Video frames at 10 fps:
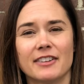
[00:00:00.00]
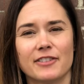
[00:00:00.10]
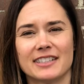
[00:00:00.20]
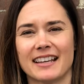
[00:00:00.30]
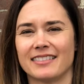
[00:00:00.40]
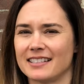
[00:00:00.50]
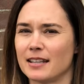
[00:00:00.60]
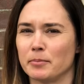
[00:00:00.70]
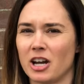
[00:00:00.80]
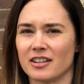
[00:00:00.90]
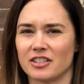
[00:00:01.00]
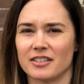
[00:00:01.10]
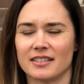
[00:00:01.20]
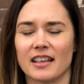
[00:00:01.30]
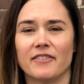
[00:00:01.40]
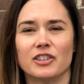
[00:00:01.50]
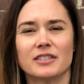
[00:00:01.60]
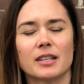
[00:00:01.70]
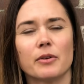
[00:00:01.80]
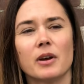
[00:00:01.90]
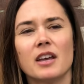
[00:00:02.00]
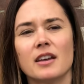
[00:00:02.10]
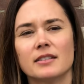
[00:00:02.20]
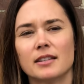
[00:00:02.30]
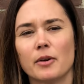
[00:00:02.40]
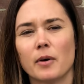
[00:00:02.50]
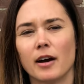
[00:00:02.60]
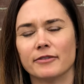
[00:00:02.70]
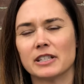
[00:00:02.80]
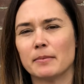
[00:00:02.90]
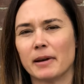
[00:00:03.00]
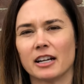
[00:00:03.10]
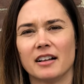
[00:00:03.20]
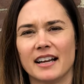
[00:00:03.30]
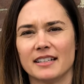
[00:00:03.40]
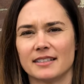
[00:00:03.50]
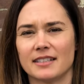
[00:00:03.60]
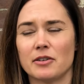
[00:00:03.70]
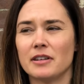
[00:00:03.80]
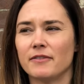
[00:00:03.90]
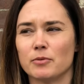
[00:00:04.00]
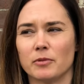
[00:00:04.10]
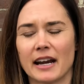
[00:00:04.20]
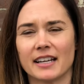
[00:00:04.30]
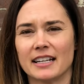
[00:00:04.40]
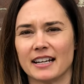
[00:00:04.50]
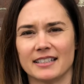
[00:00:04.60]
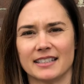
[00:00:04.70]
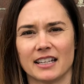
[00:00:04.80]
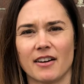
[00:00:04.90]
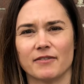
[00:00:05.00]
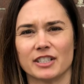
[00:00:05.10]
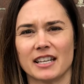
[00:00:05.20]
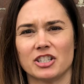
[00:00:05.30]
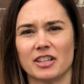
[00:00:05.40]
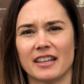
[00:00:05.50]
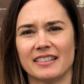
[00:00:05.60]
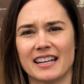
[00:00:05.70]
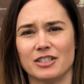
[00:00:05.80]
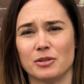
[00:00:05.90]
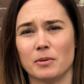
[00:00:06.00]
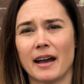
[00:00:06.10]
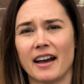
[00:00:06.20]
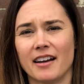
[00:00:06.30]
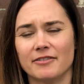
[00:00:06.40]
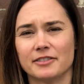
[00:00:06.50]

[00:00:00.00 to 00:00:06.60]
if it's at the subconscious level. So often my clients don't even recognize the conversation that they do have.